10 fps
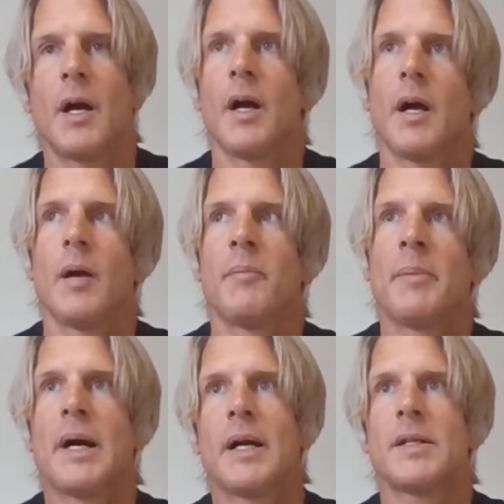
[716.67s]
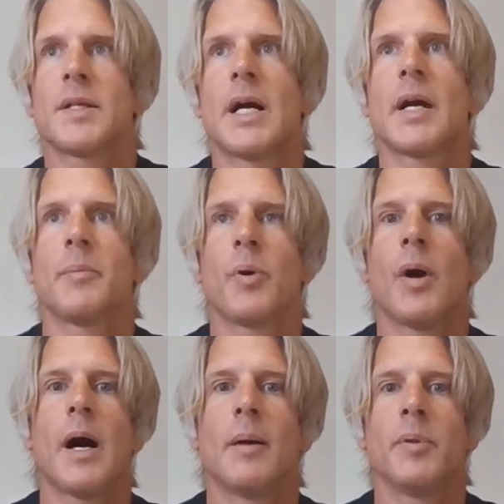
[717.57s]
My body's got a
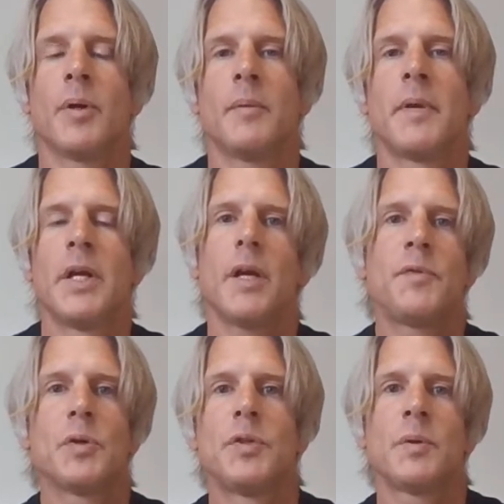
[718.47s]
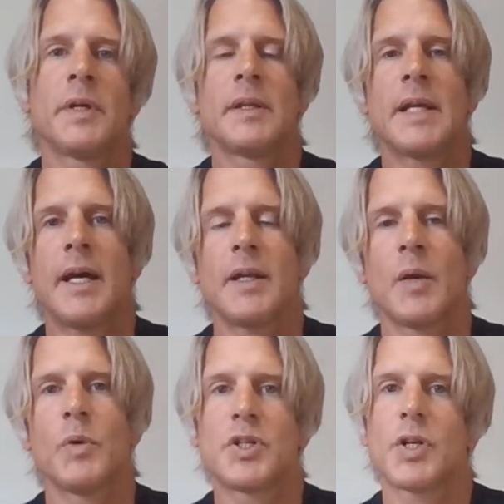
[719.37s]
problem. If you're doing that,
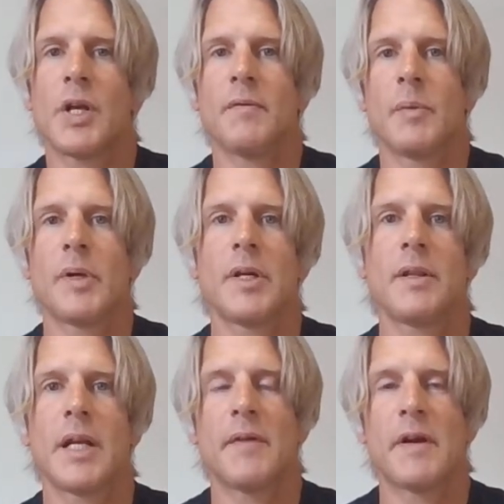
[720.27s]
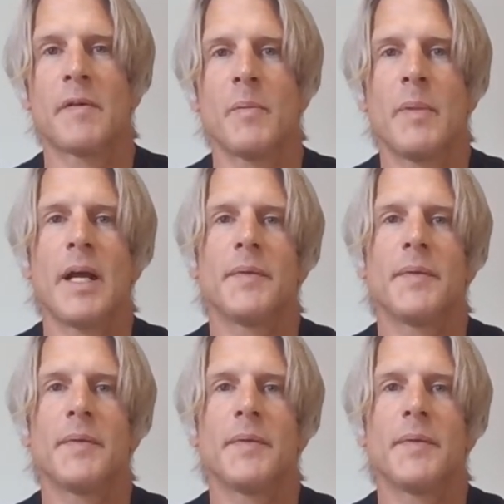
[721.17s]
which everybody that I've ever met